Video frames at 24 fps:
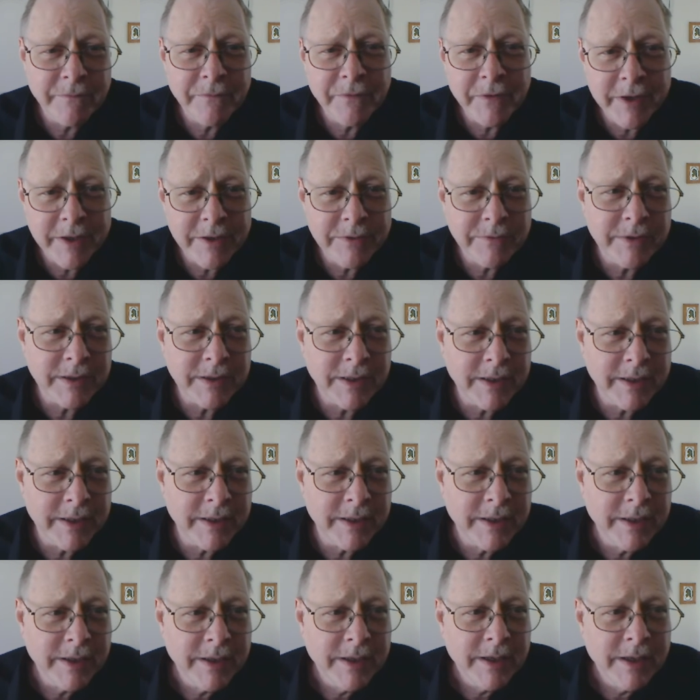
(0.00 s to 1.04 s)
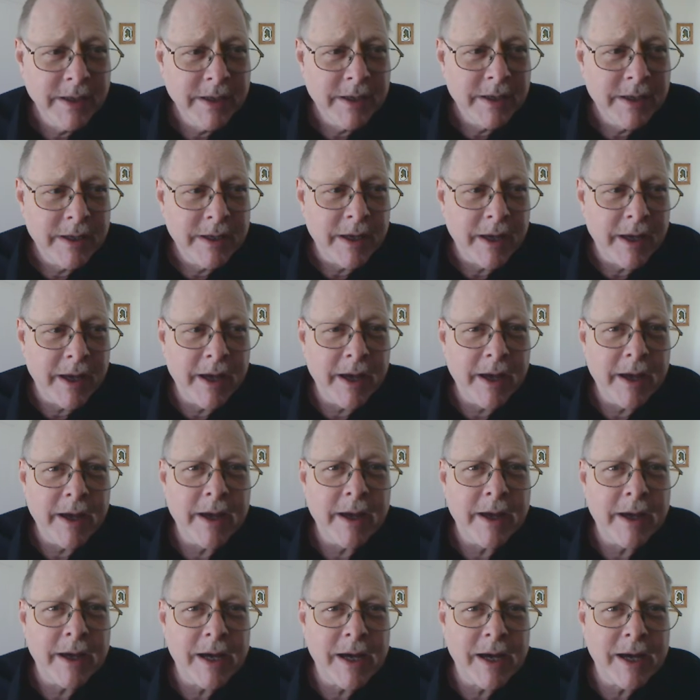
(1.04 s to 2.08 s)
frequently,
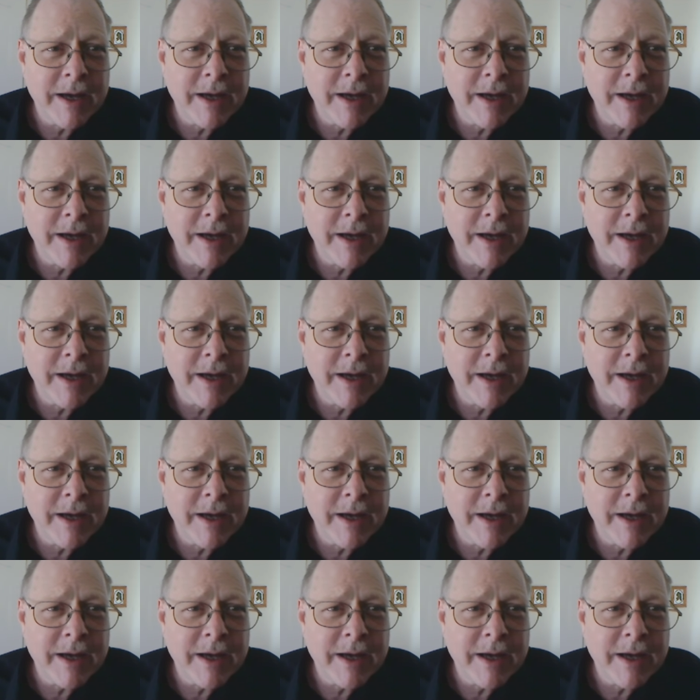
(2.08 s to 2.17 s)
I